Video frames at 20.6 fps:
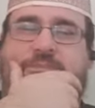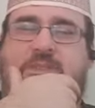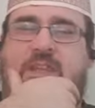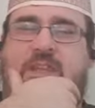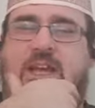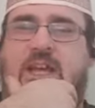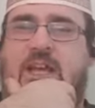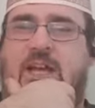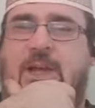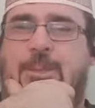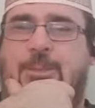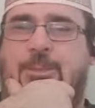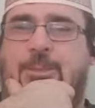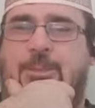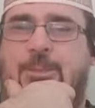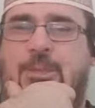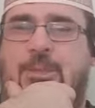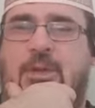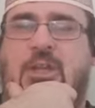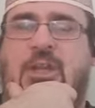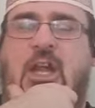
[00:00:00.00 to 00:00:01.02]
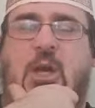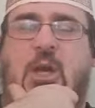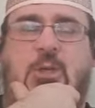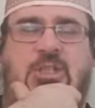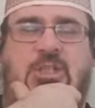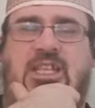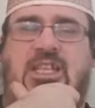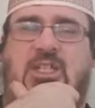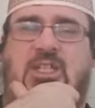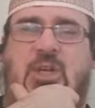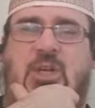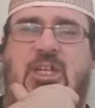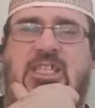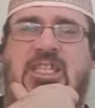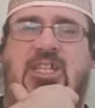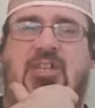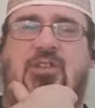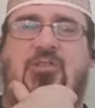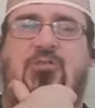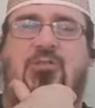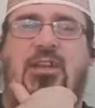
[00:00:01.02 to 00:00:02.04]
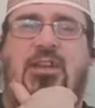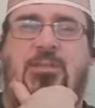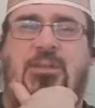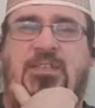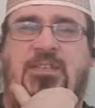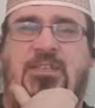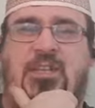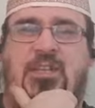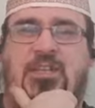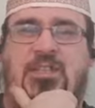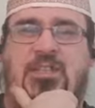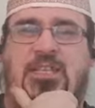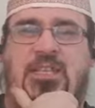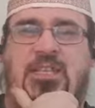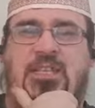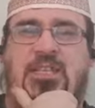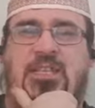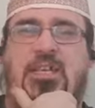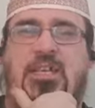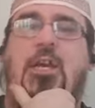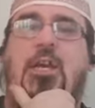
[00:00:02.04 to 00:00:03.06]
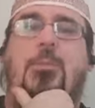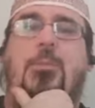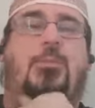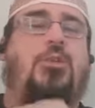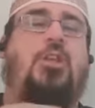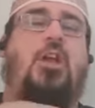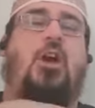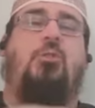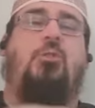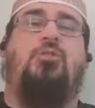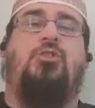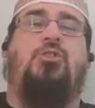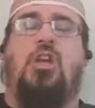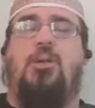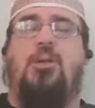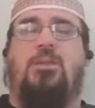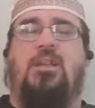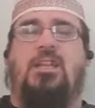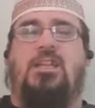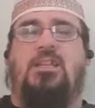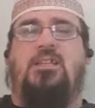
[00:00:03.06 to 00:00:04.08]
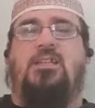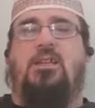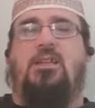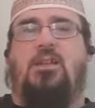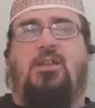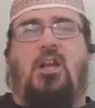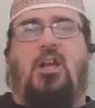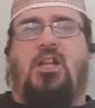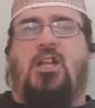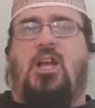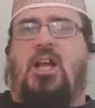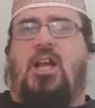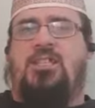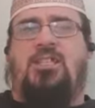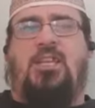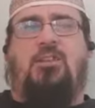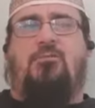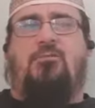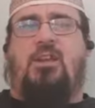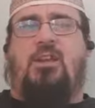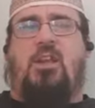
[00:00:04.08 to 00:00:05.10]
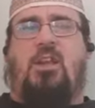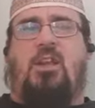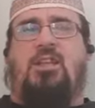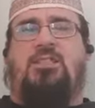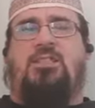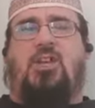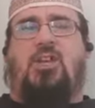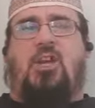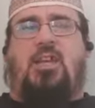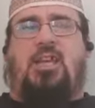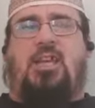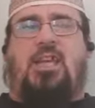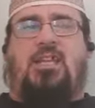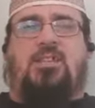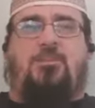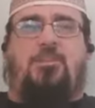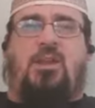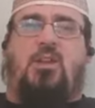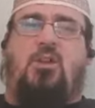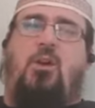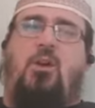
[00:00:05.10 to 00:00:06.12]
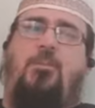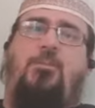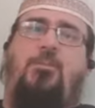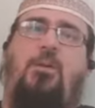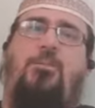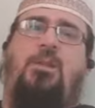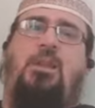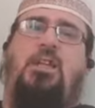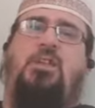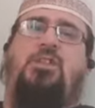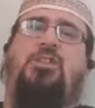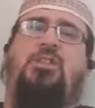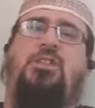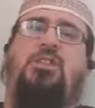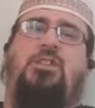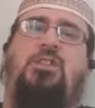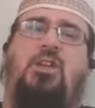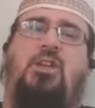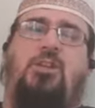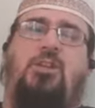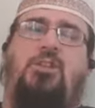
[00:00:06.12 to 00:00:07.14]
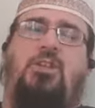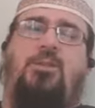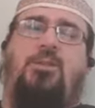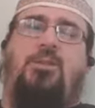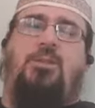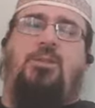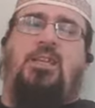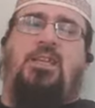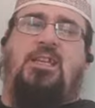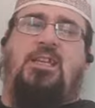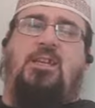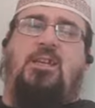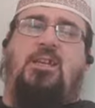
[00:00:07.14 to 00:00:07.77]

Um, but no, TikTok is incredibly toxic. But no, Germany, I, I didn't realize Turkey has a big population in Germany.